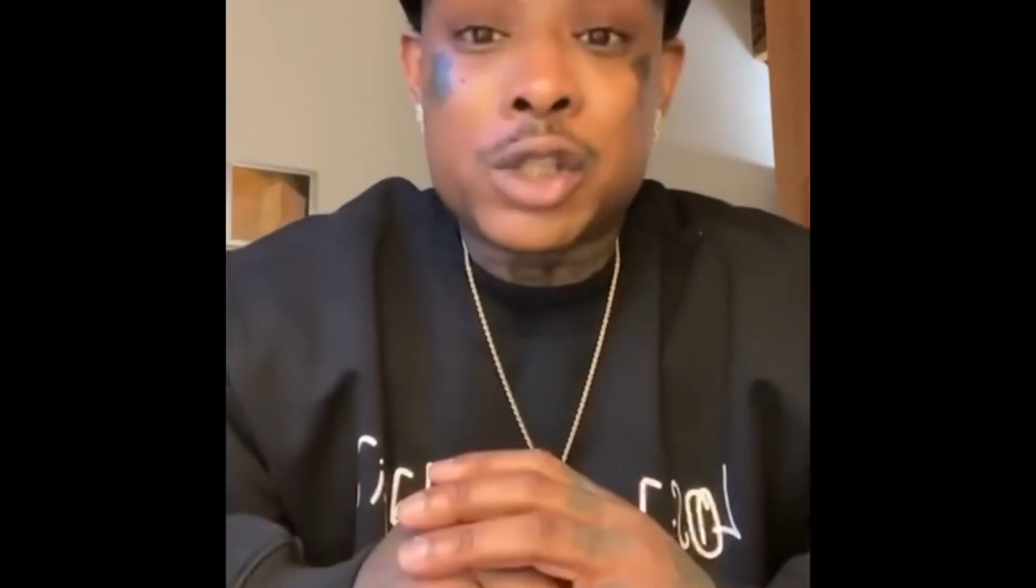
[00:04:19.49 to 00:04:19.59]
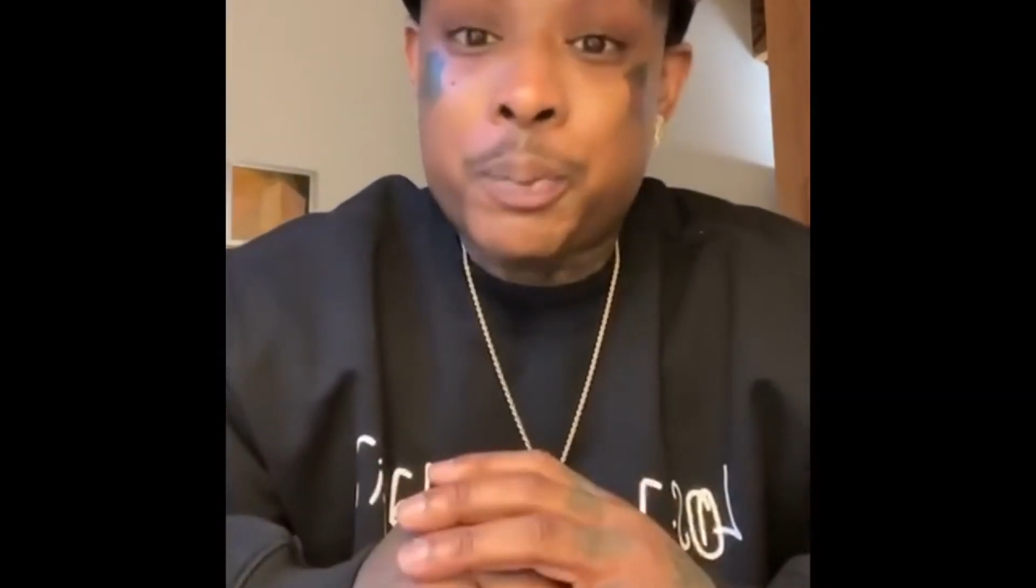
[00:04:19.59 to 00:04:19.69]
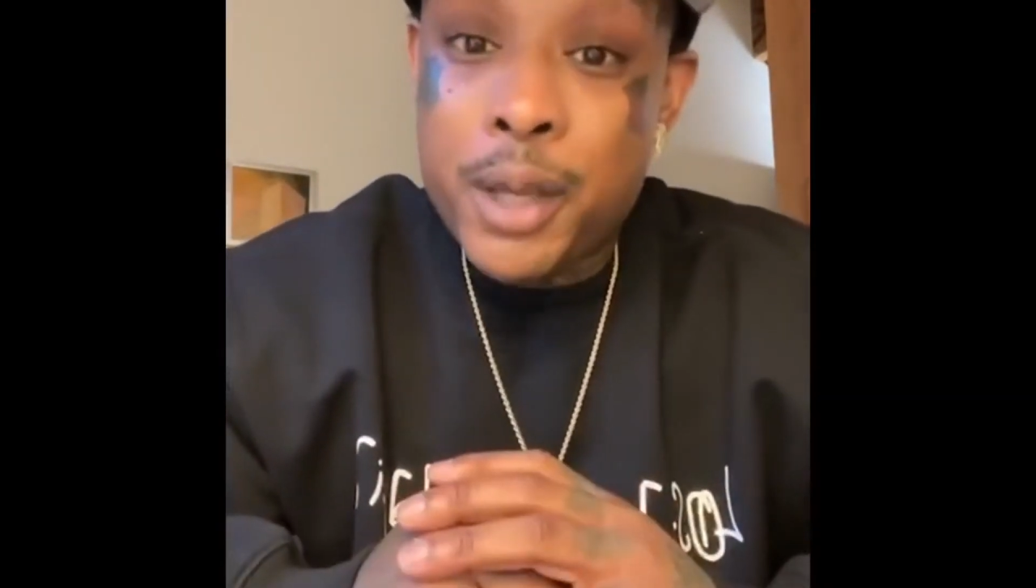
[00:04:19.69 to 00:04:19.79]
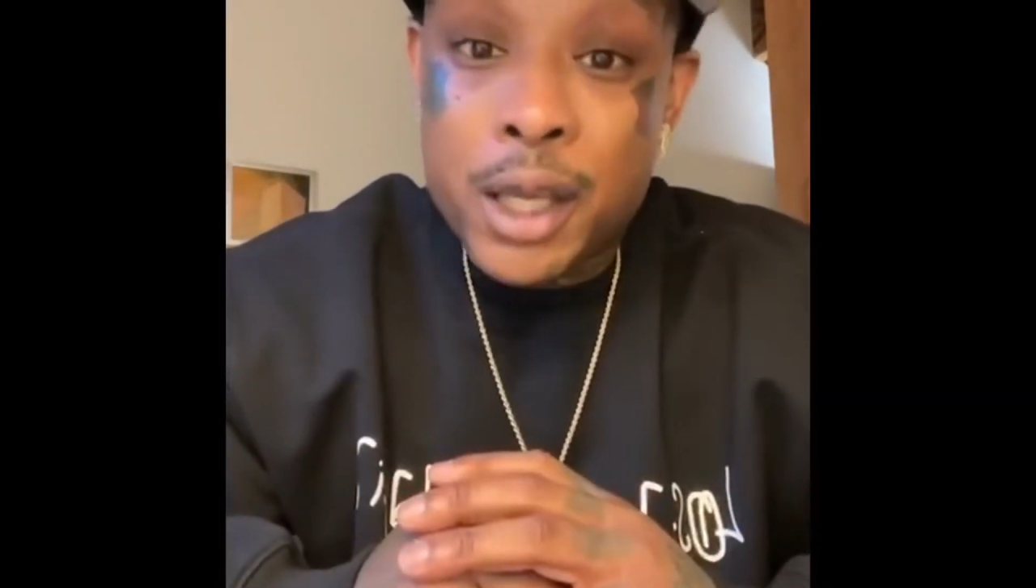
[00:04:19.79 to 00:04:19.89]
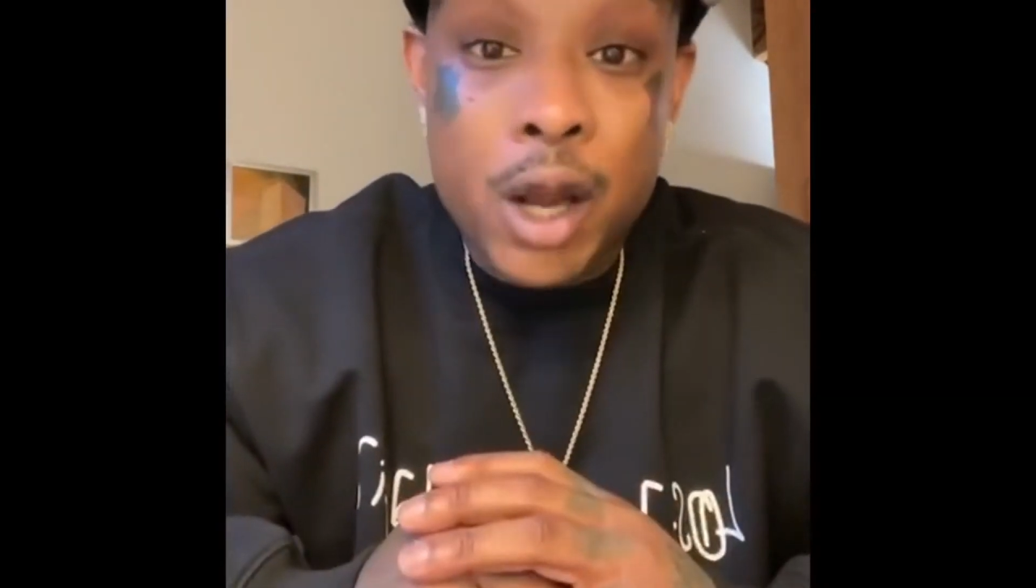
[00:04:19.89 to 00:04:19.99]

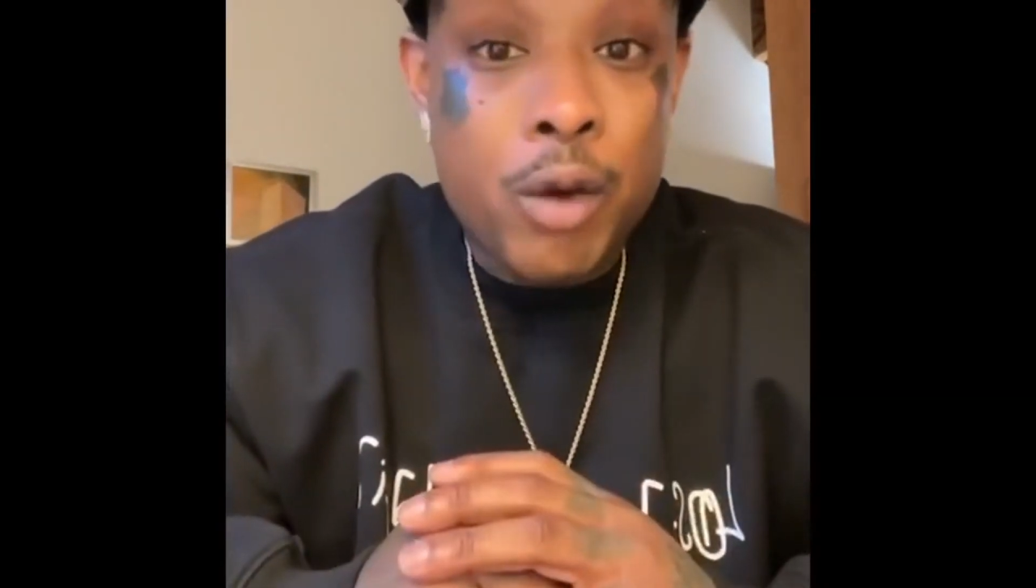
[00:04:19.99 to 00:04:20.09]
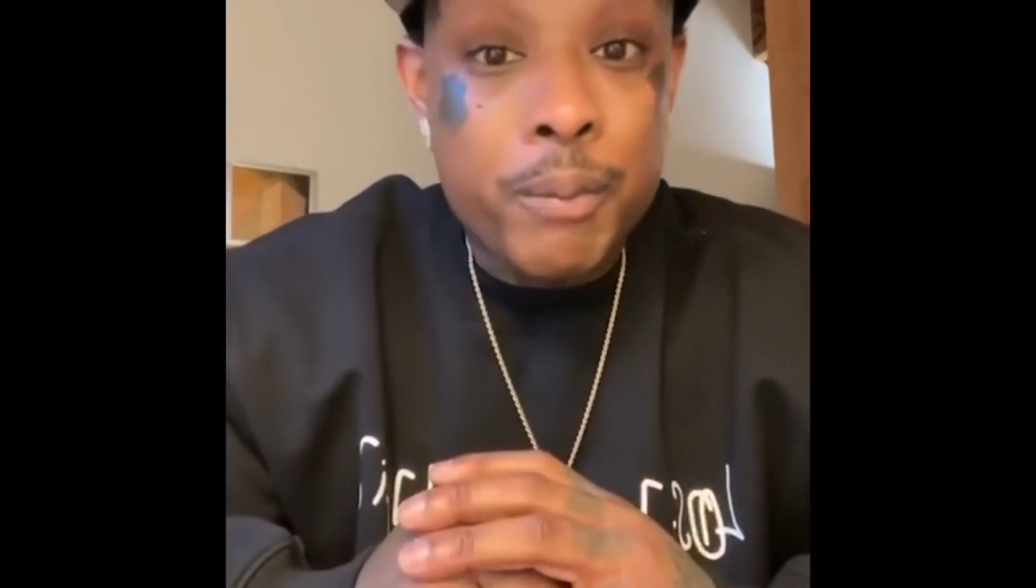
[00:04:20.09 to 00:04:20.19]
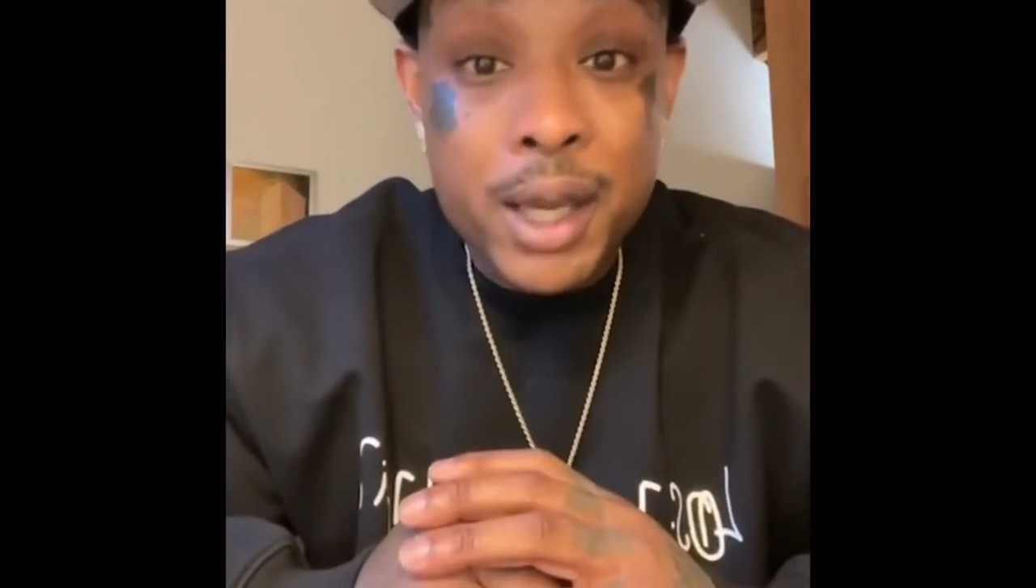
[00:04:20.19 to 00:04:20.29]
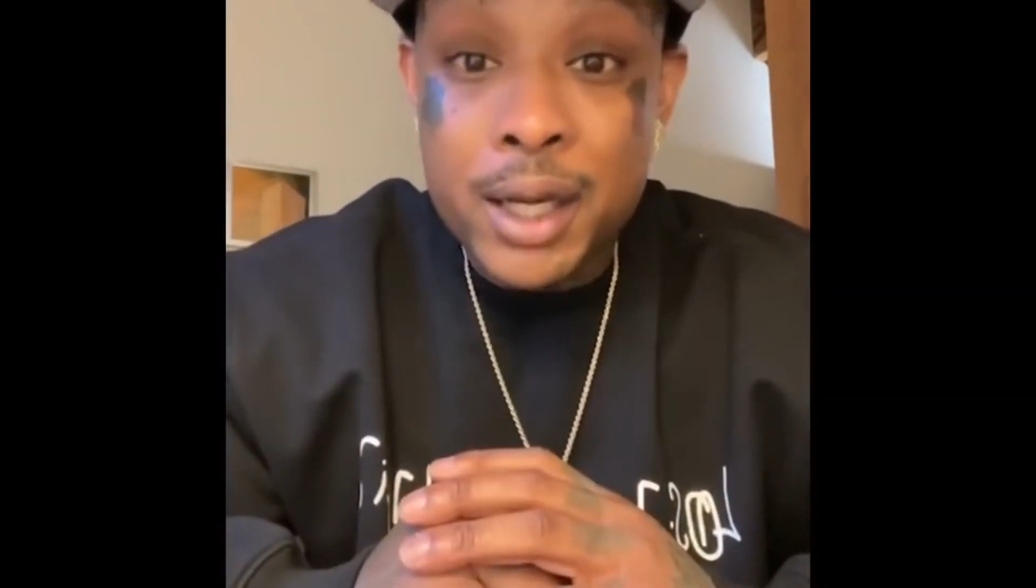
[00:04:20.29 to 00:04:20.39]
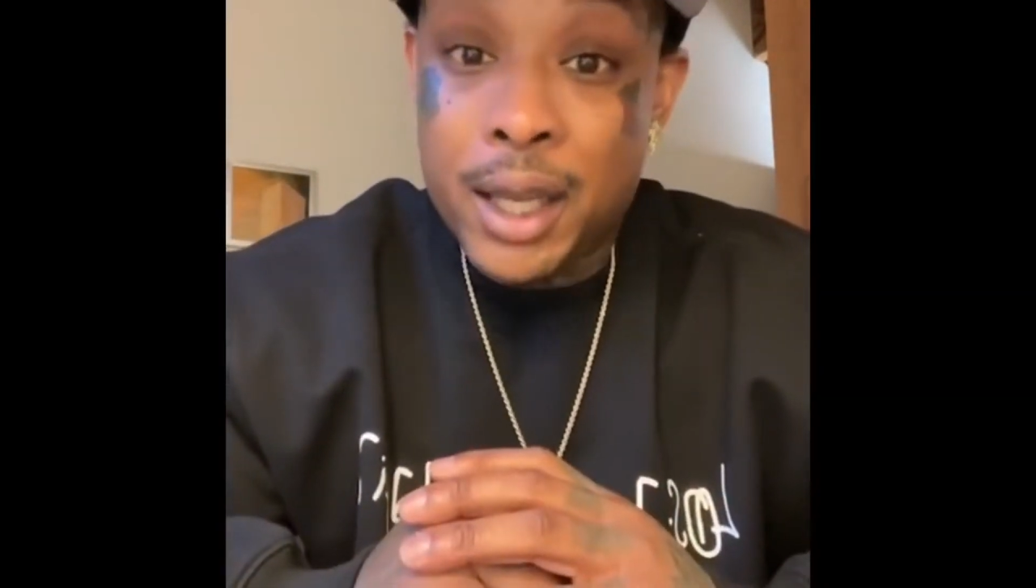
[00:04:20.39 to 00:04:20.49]
speaking
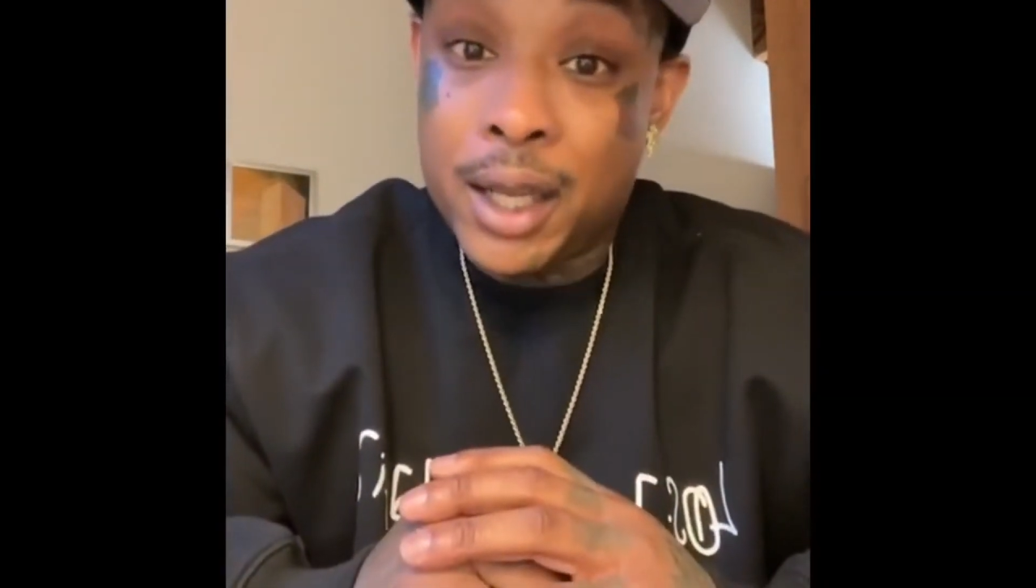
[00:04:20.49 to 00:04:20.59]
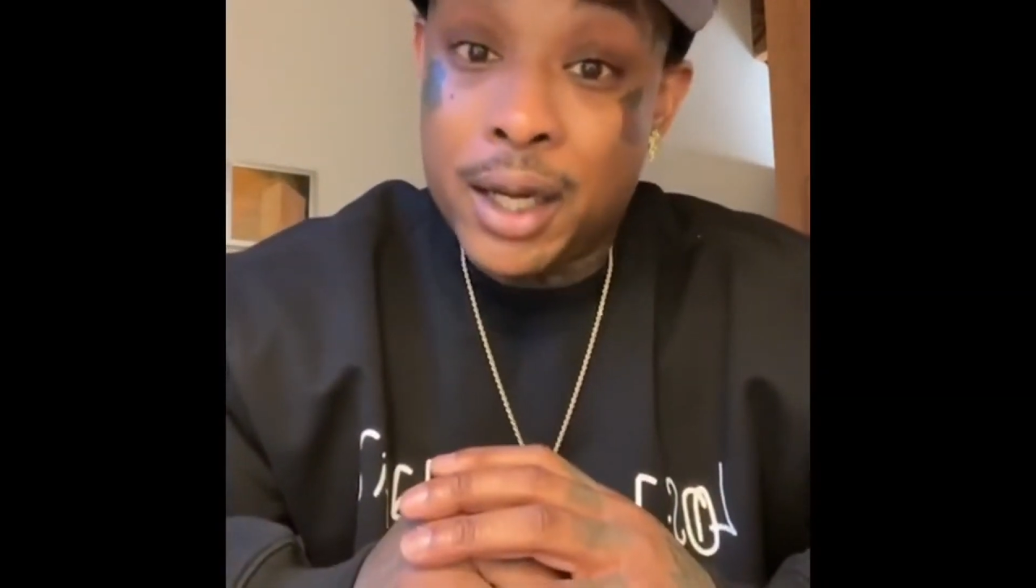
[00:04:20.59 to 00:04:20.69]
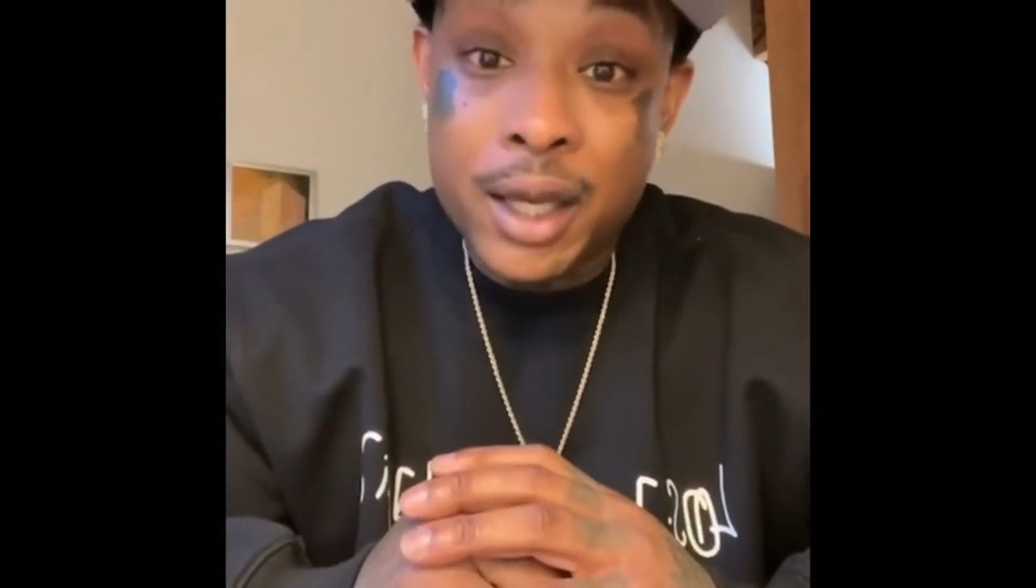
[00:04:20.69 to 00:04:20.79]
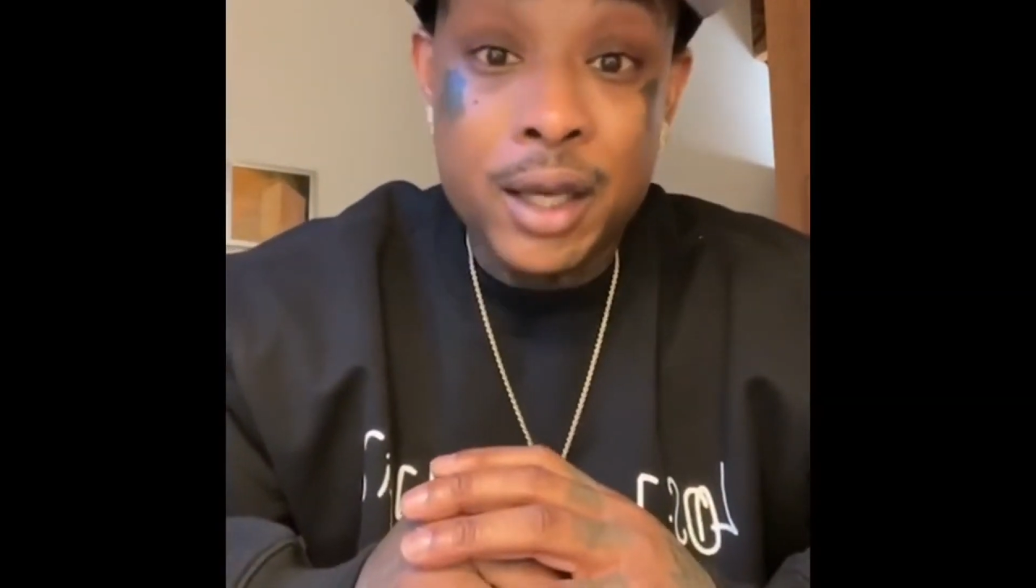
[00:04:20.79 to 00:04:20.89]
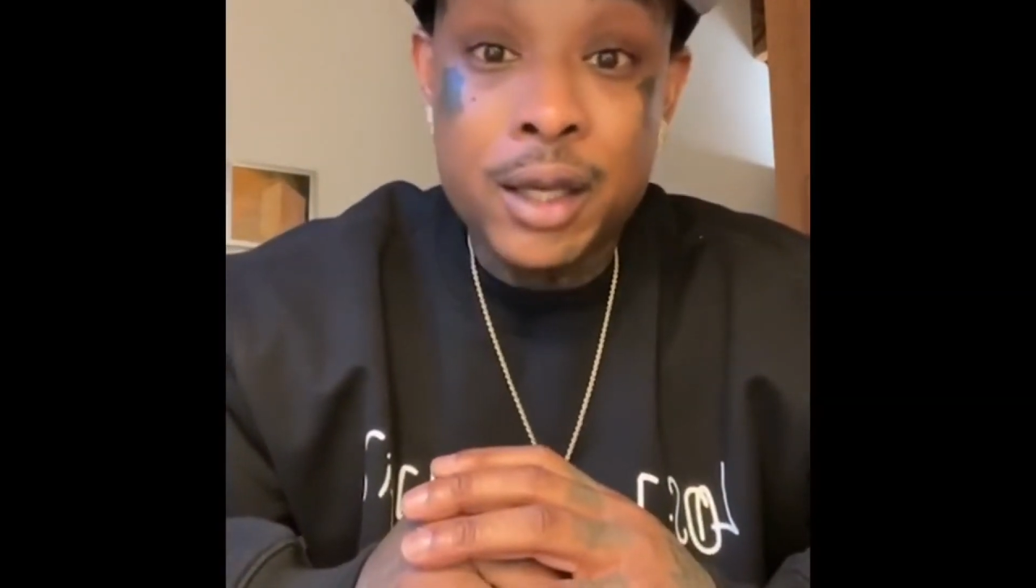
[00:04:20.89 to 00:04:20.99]
on me
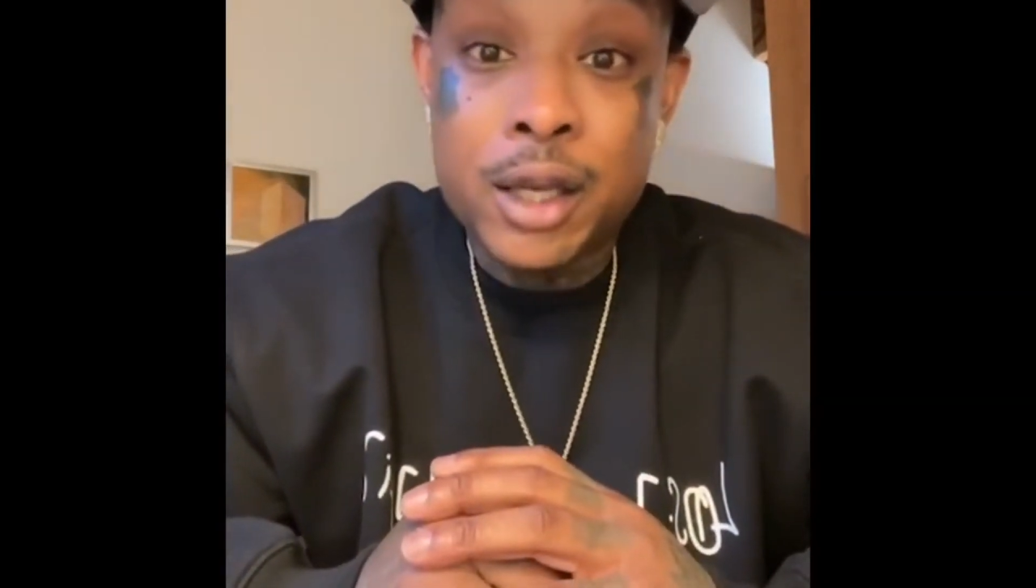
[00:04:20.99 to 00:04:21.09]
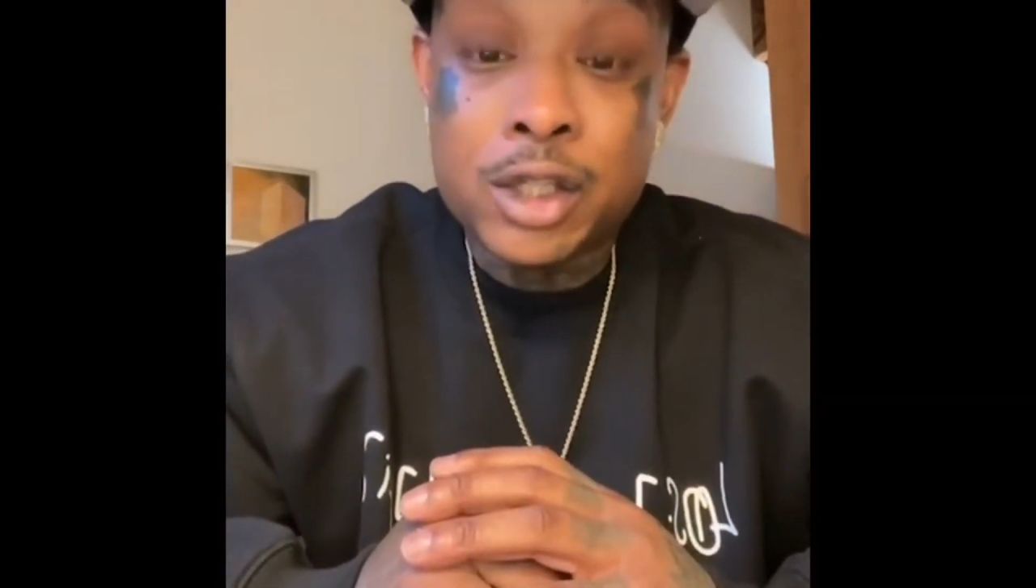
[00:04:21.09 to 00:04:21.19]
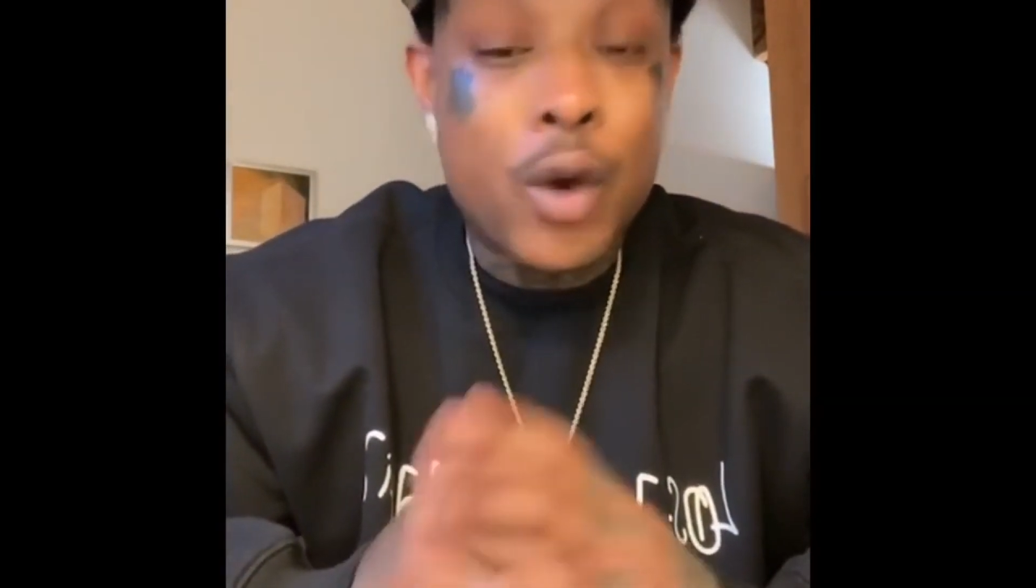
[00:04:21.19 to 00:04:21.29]
then, nigga?